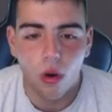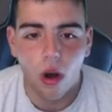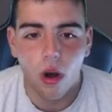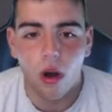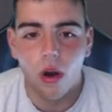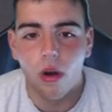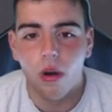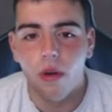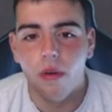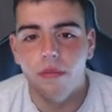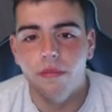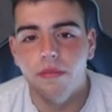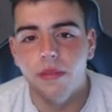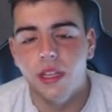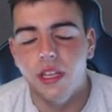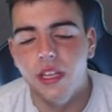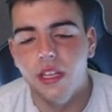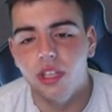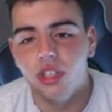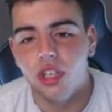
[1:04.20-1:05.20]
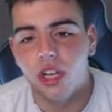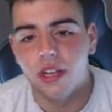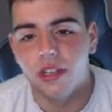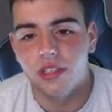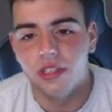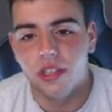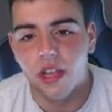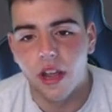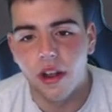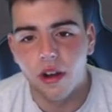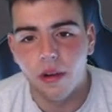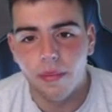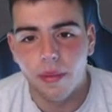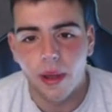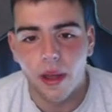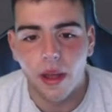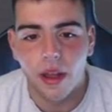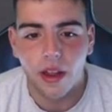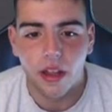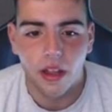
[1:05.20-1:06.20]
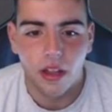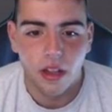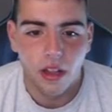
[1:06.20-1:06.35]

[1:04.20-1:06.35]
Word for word: um, heat check standard pack.